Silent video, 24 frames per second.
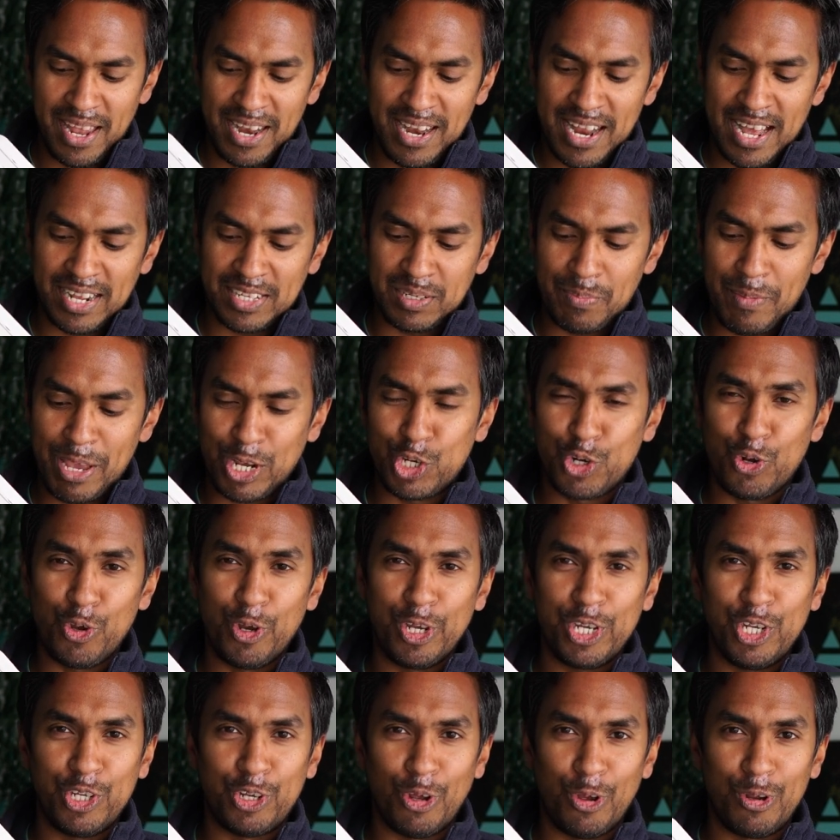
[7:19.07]
Now, to make
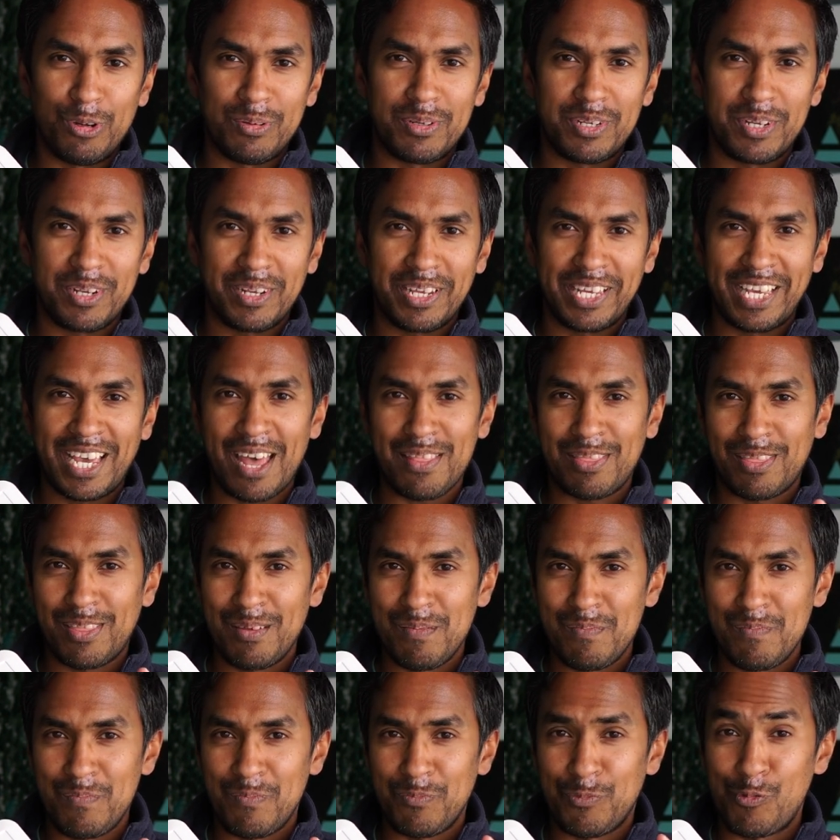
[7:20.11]
sure you don't get
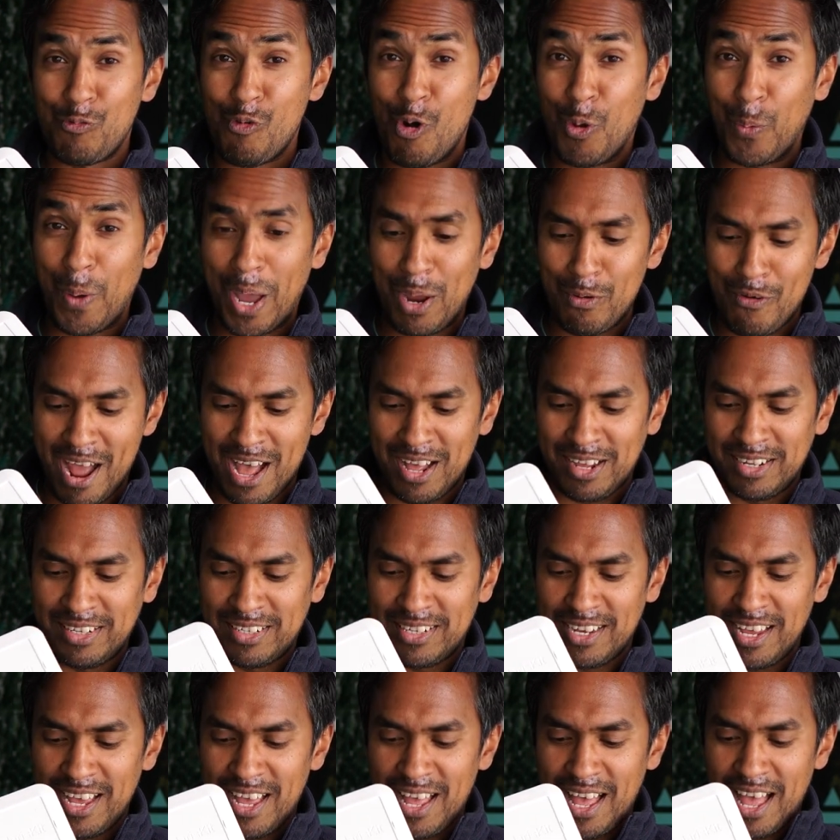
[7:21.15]
them the wrong way
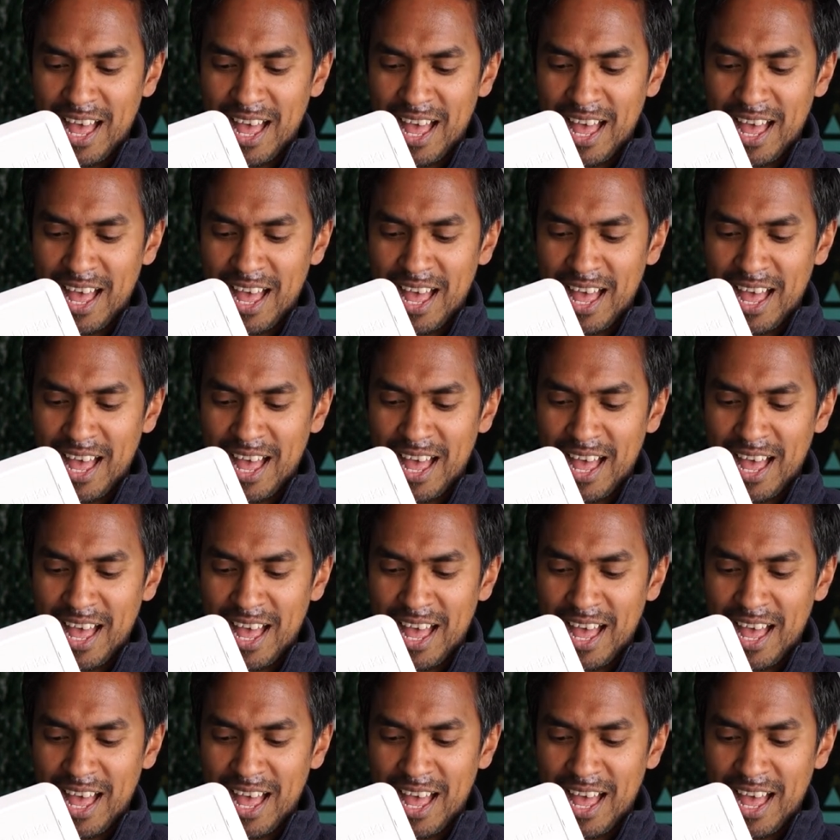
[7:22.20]
around,